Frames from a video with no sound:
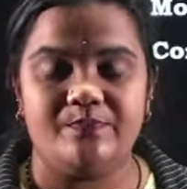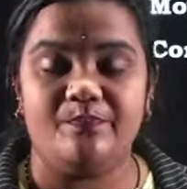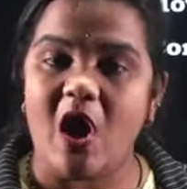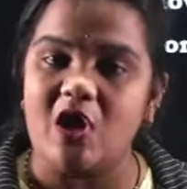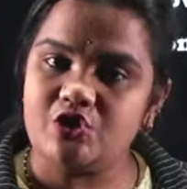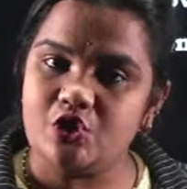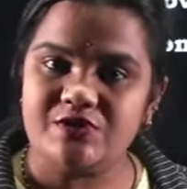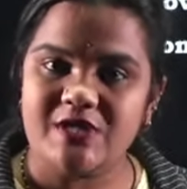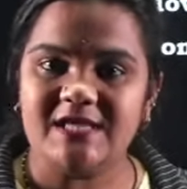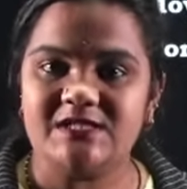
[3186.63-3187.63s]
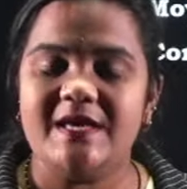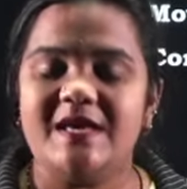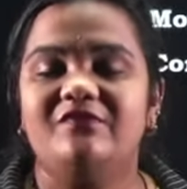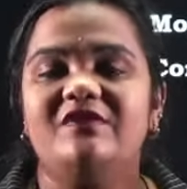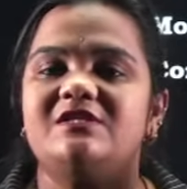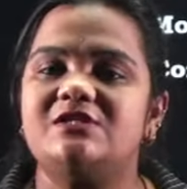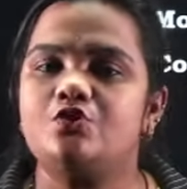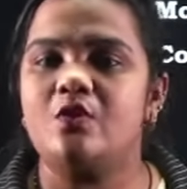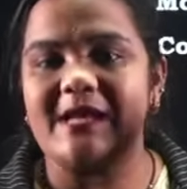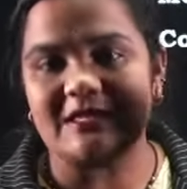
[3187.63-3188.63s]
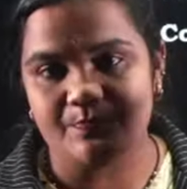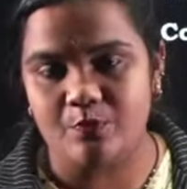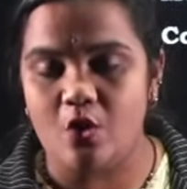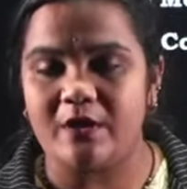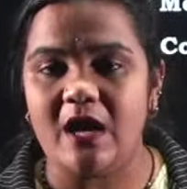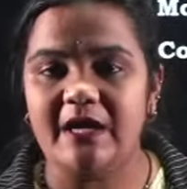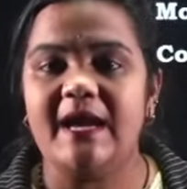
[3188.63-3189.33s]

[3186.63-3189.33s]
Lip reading: Positive charge, which is known as proton,